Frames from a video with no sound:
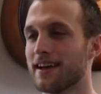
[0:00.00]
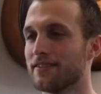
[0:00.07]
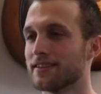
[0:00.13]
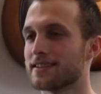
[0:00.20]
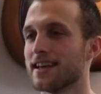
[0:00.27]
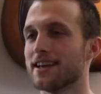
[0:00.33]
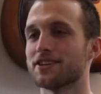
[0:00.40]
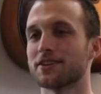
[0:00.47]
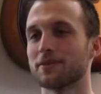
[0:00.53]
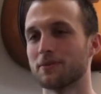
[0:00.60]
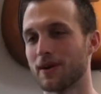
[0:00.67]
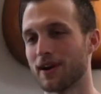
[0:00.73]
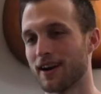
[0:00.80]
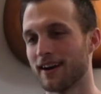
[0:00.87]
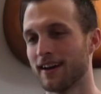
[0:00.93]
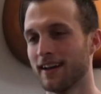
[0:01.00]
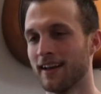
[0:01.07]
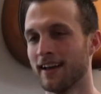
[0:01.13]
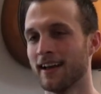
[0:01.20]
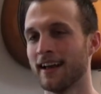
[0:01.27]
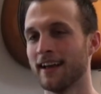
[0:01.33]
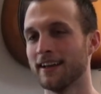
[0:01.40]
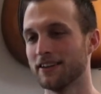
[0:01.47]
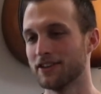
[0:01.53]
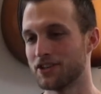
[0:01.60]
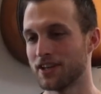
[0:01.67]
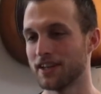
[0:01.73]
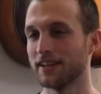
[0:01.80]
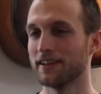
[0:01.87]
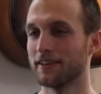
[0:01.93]
a levitation where
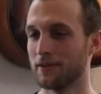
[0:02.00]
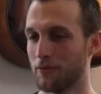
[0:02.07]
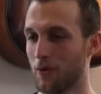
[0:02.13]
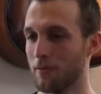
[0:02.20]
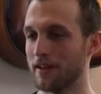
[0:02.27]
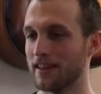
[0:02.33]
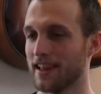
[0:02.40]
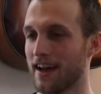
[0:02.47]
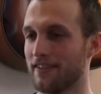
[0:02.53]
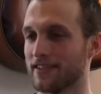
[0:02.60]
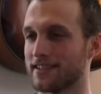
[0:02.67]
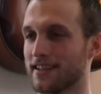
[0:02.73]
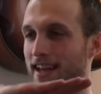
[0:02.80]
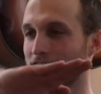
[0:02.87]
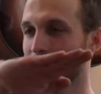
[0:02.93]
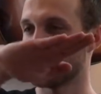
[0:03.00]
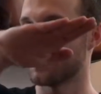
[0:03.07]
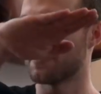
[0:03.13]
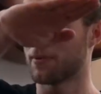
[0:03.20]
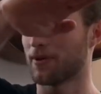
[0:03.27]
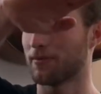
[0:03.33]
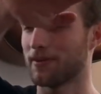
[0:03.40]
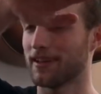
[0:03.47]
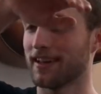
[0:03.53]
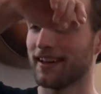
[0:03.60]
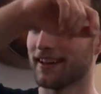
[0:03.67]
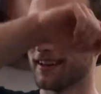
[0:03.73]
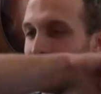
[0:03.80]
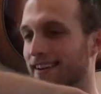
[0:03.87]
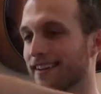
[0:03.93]
the woman levitates, she's
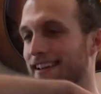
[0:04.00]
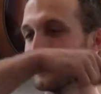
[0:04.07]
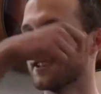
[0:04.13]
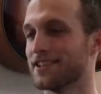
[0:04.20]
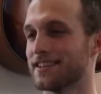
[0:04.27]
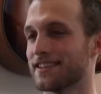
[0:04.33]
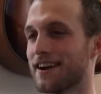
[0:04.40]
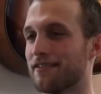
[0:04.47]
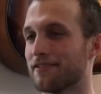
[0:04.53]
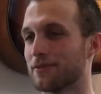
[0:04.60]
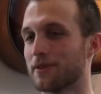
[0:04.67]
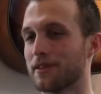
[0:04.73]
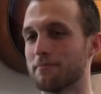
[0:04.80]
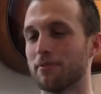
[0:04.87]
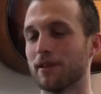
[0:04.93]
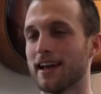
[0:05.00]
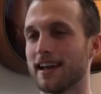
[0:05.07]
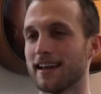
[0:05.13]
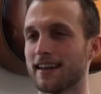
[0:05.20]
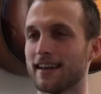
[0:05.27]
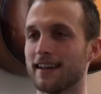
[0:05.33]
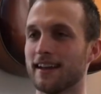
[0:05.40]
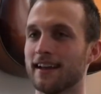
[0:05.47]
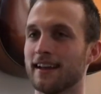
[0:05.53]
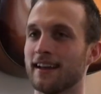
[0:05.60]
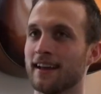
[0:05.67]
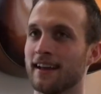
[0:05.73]
perpendicular, and then she's covered with a blanket.